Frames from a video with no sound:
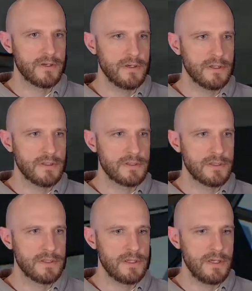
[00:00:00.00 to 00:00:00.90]
you can't
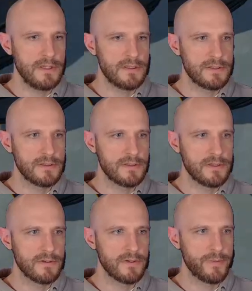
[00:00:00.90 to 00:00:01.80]
eat
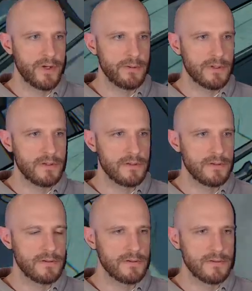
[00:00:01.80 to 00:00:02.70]
here at the
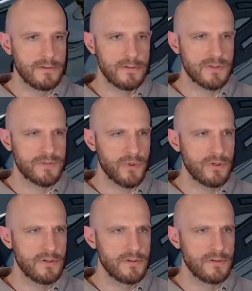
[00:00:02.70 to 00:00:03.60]
barbecue. Or
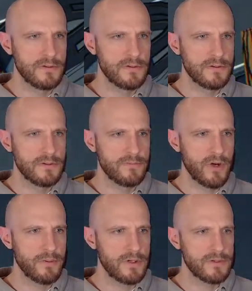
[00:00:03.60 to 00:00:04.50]
smoker?
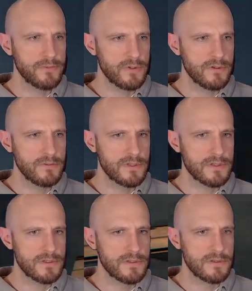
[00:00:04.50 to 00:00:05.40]
Barbecue smoker? What is
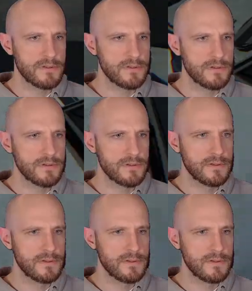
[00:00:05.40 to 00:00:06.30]
this?
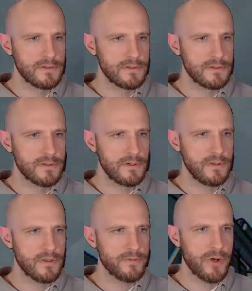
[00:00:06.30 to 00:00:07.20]
I
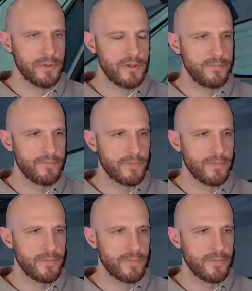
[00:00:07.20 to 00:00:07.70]
think it's a barbecue.